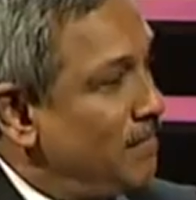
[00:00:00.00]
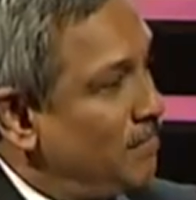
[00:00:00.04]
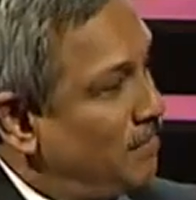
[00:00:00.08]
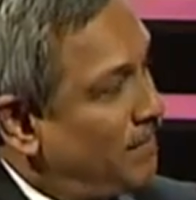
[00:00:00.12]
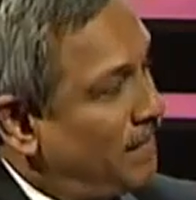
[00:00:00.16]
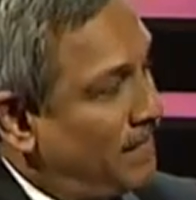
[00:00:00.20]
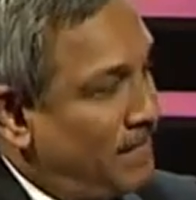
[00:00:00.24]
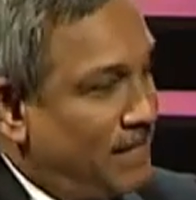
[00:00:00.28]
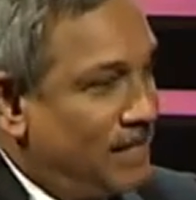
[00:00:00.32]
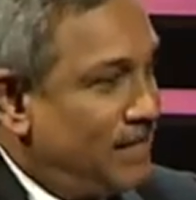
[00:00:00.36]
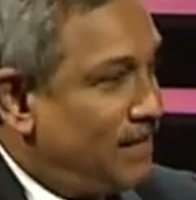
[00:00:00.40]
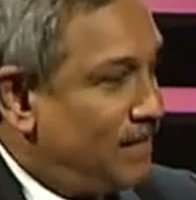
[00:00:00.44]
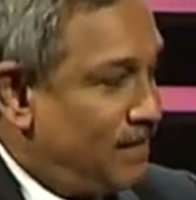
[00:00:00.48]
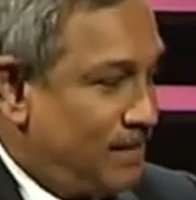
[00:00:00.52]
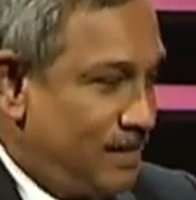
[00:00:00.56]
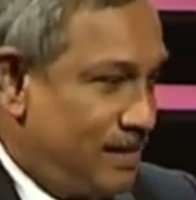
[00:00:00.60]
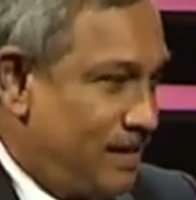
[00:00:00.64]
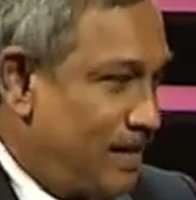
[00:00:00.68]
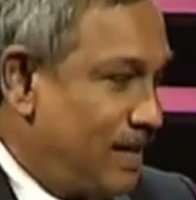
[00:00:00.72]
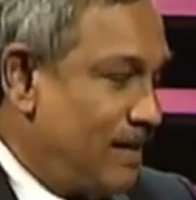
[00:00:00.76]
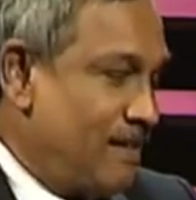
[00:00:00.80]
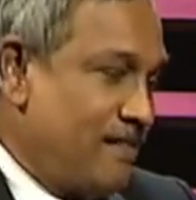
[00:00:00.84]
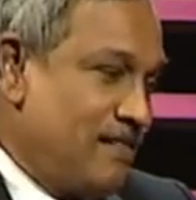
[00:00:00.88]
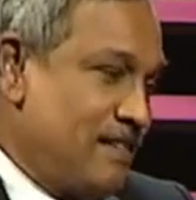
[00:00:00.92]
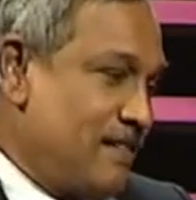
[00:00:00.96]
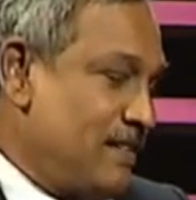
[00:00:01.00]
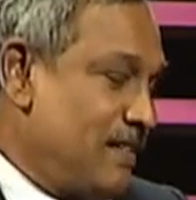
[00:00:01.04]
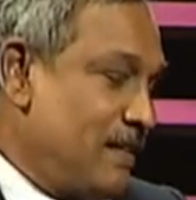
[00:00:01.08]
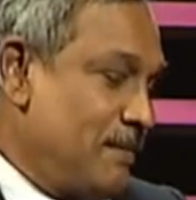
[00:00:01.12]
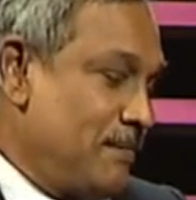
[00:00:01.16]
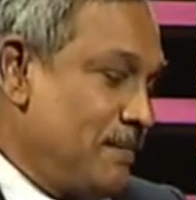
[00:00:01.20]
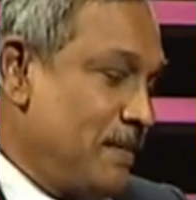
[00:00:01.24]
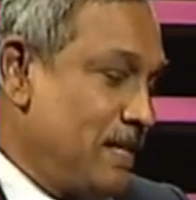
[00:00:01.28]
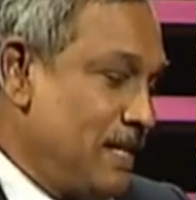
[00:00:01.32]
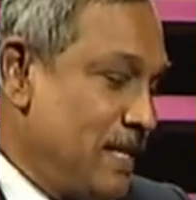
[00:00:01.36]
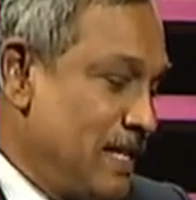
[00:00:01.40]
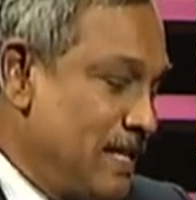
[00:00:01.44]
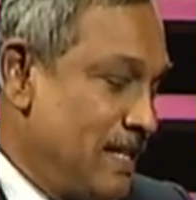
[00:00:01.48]
But there are
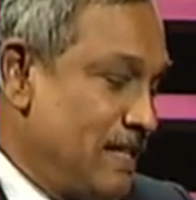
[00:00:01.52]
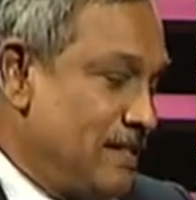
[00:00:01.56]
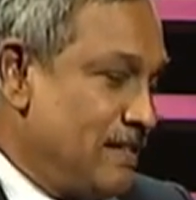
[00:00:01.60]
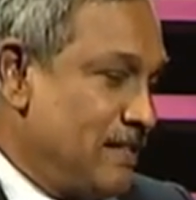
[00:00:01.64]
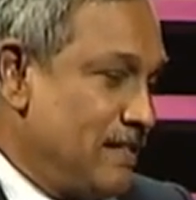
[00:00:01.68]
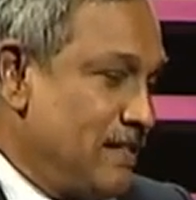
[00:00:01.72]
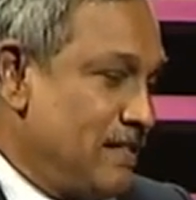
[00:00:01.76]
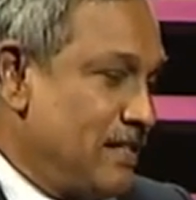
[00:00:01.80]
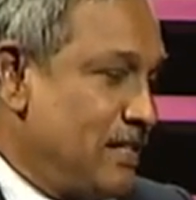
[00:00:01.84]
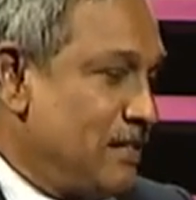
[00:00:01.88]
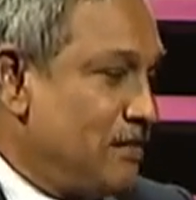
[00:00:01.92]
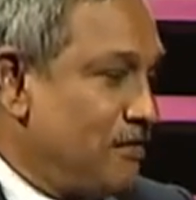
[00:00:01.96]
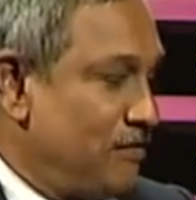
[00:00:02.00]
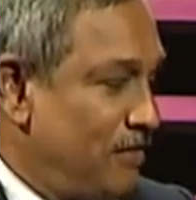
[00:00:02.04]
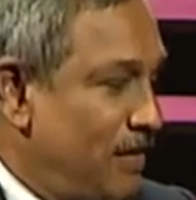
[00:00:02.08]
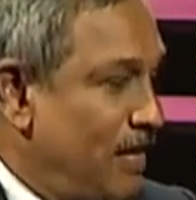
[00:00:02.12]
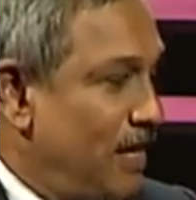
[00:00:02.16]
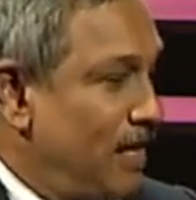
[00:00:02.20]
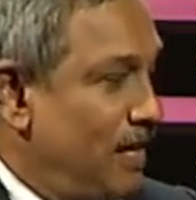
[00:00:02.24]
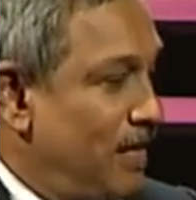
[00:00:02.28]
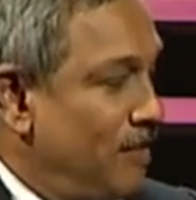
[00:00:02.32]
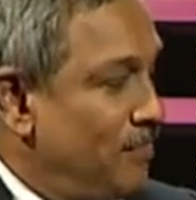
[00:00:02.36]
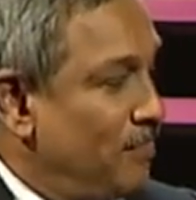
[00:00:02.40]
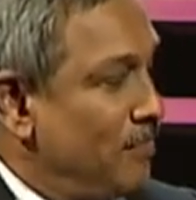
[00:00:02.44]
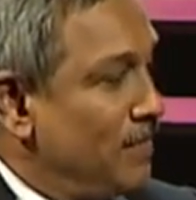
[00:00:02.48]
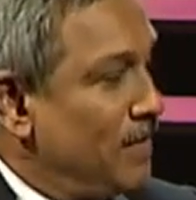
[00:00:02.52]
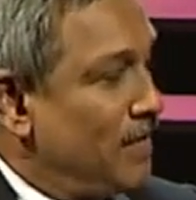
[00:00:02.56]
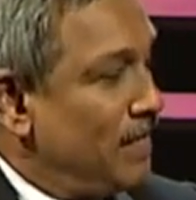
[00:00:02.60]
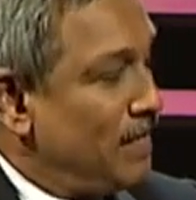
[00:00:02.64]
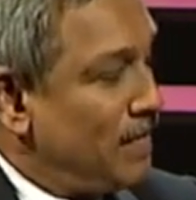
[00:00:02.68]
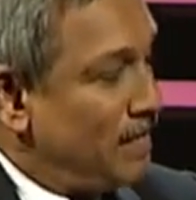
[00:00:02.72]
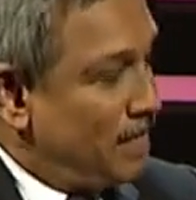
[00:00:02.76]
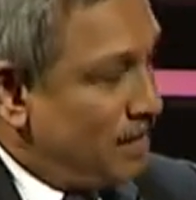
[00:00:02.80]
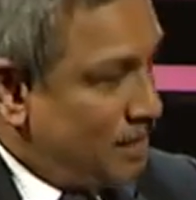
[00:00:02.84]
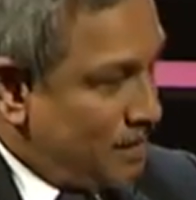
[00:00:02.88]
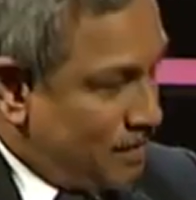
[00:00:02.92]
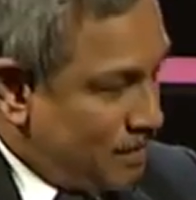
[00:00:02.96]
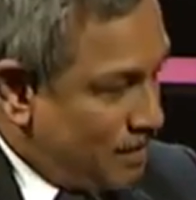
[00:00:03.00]
some instances where
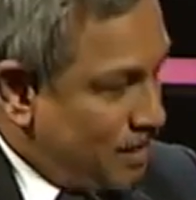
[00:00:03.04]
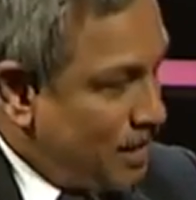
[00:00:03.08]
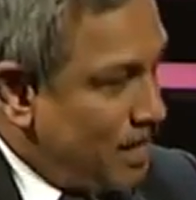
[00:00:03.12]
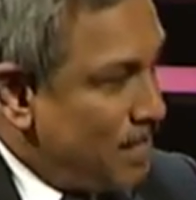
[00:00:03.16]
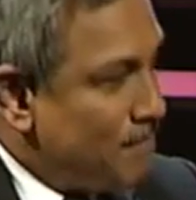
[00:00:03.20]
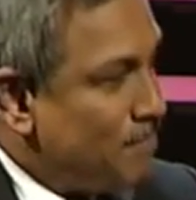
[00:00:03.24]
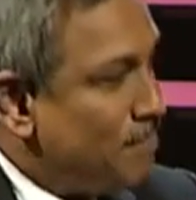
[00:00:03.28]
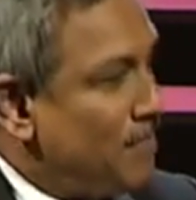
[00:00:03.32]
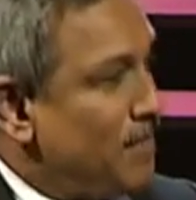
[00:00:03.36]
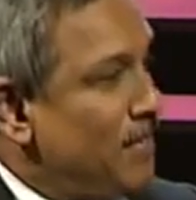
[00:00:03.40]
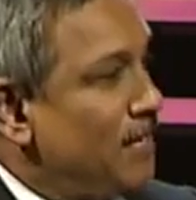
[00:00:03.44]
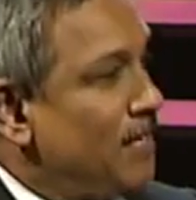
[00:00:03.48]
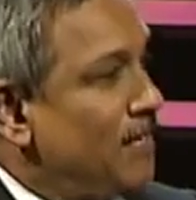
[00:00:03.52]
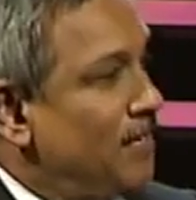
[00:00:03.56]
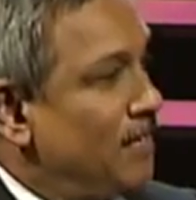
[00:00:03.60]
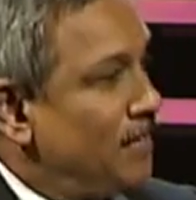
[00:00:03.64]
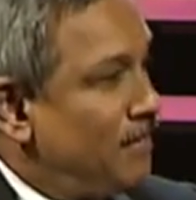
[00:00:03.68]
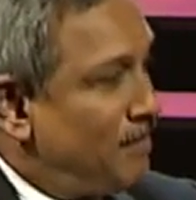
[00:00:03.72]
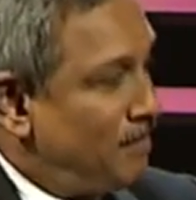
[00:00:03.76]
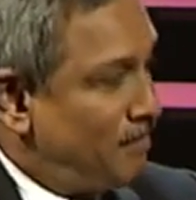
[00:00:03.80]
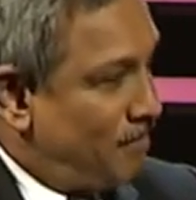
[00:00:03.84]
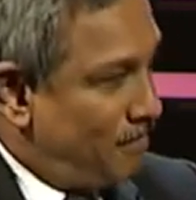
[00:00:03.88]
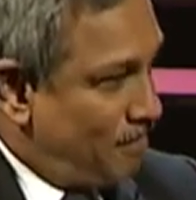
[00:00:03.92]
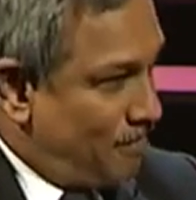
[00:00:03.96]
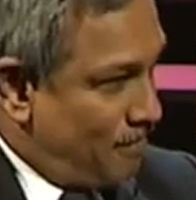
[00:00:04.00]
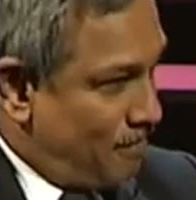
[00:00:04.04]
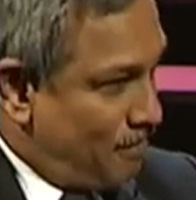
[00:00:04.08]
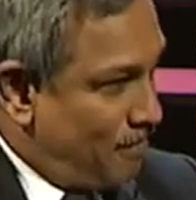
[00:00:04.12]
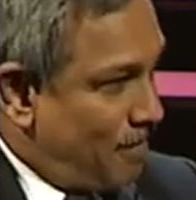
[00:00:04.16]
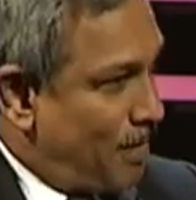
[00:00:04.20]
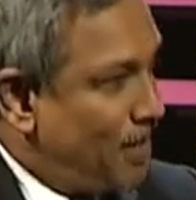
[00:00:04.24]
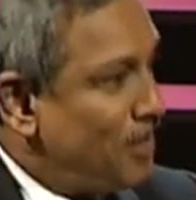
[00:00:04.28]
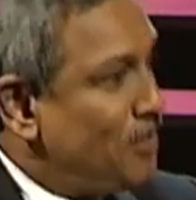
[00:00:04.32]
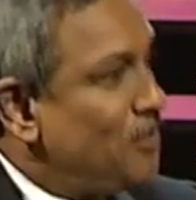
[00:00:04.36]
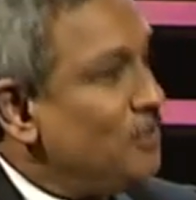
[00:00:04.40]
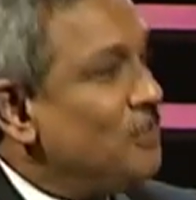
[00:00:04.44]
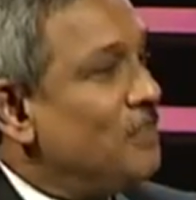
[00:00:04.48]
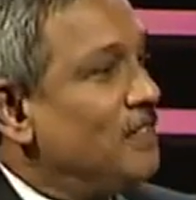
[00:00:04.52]
sleeping
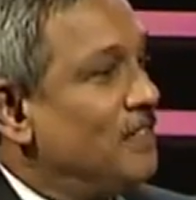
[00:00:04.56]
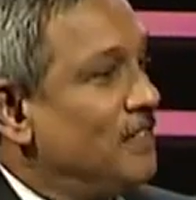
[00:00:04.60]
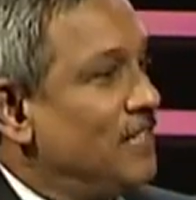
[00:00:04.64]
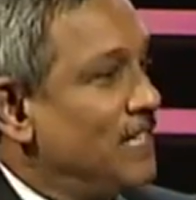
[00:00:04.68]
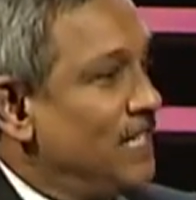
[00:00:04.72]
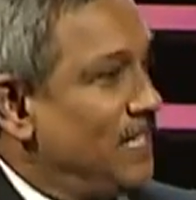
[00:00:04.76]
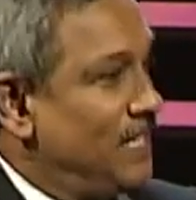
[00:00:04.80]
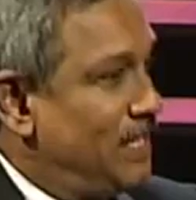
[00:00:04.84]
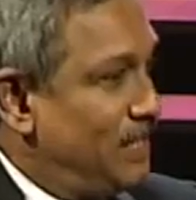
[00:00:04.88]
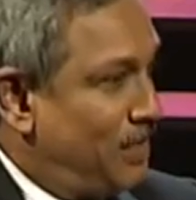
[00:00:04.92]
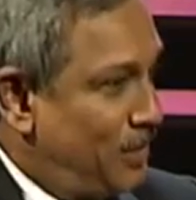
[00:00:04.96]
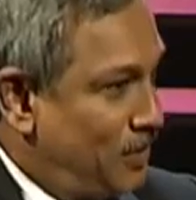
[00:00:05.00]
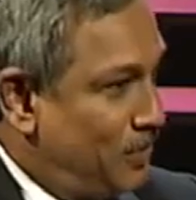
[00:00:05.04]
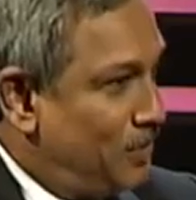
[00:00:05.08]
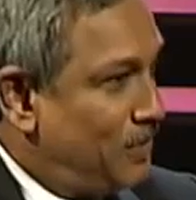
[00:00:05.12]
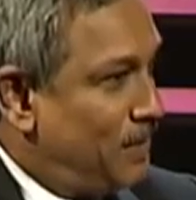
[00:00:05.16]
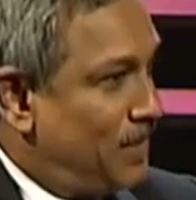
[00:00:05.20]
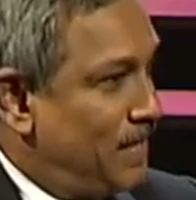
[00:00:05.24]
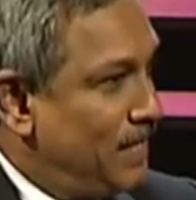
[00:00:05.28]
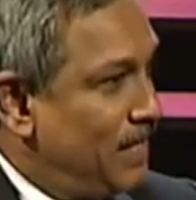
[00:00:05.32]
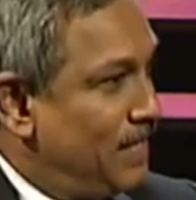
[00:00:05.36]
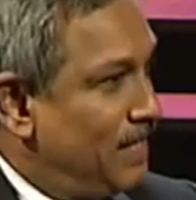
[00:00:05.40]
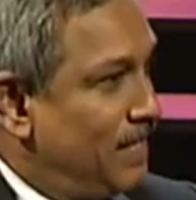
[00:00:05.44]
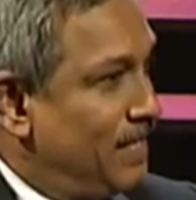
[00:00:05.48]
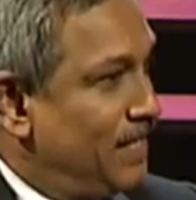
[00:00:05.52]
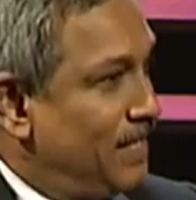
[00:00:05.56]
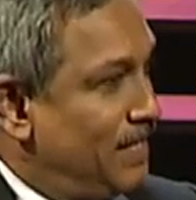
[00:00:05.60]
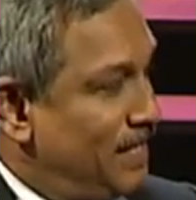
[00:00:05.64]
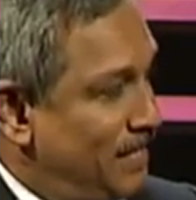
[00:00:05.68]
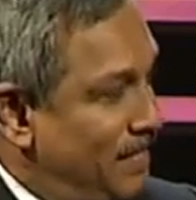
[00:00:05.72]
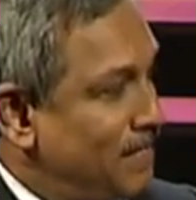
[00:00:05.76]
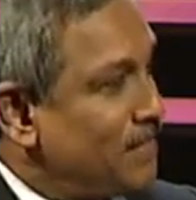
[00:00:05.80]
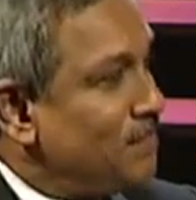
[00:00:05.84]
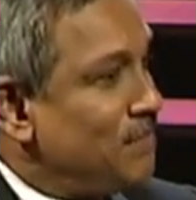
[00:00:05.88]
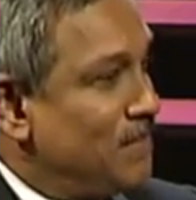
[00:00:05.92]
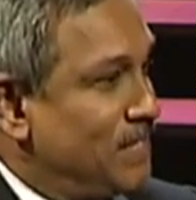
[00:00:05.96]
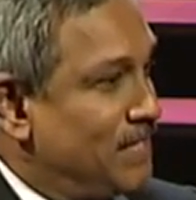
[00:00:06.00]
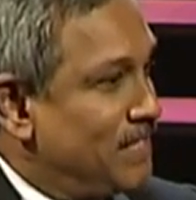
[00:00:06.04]
while you are in duty
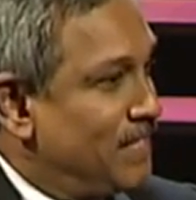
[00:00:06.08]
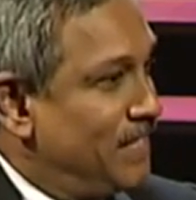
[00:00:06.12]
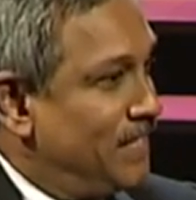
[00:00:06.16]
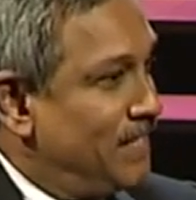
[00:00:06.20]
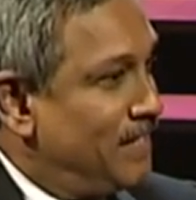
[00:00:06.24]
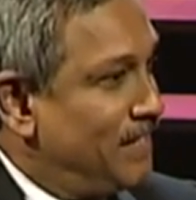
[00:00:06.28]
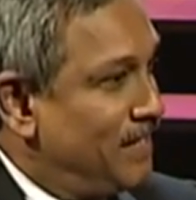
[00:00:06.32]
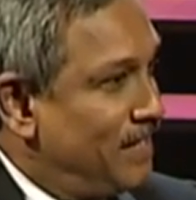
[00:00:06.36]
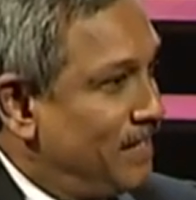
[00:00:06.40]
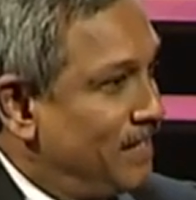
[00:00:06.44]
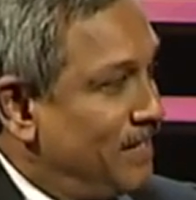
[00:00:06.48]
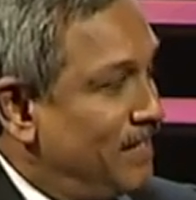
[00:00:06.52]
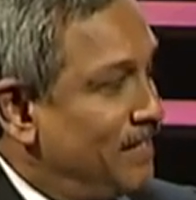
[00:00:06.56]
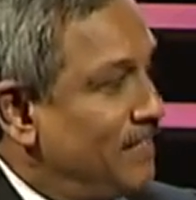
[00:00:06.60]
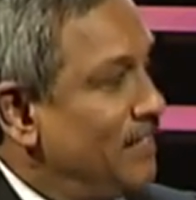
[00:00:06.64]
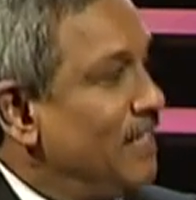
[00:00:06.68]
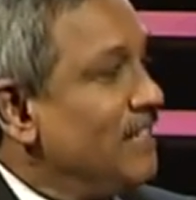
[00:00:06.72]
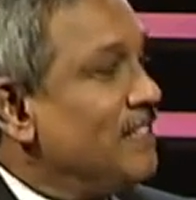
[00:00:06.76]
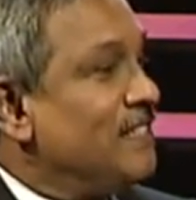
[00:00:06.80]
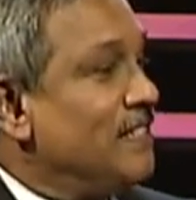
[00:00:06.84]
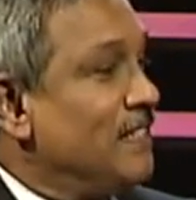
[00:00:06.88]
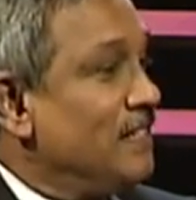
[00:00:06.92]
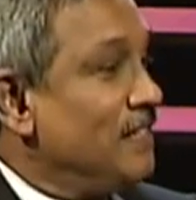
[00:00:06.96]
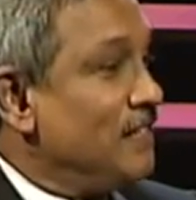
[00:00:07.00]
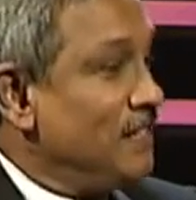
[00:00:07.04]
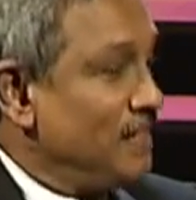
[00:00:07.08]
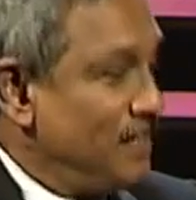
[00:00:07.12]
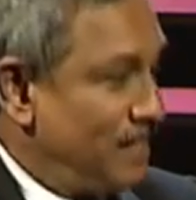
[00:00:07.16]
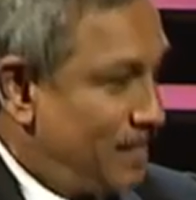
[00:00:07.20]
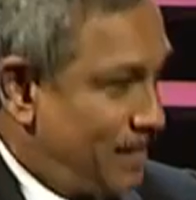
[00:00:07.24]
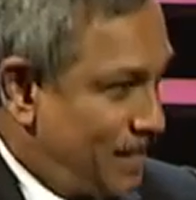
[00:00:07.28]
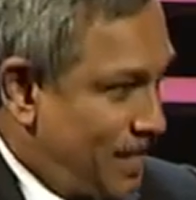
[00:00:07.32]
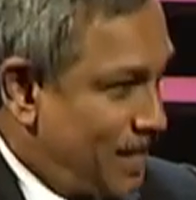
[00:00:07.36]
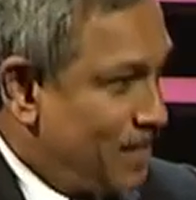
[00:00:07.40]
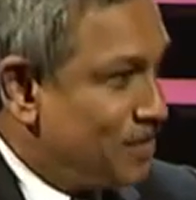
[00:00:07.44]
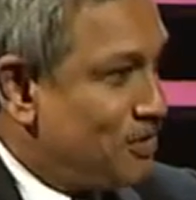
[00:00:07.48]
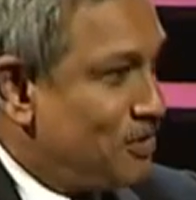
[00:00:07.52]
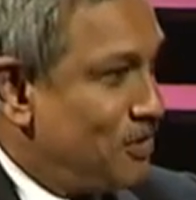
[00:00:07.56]
is a misconduct. There's a
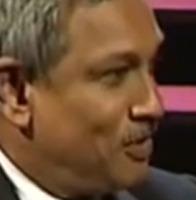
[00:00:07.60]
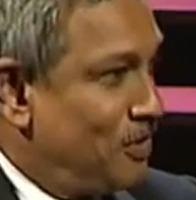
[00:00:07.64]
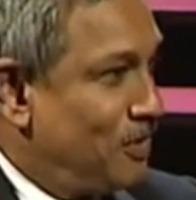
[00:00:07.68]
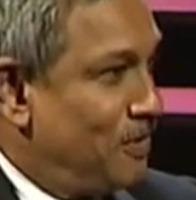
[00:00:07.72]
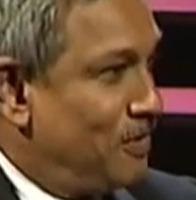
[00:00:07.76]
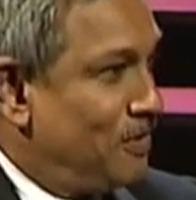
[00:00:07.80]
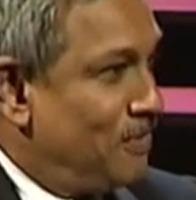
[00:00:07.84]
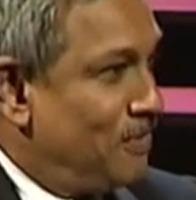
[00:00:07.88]
case law.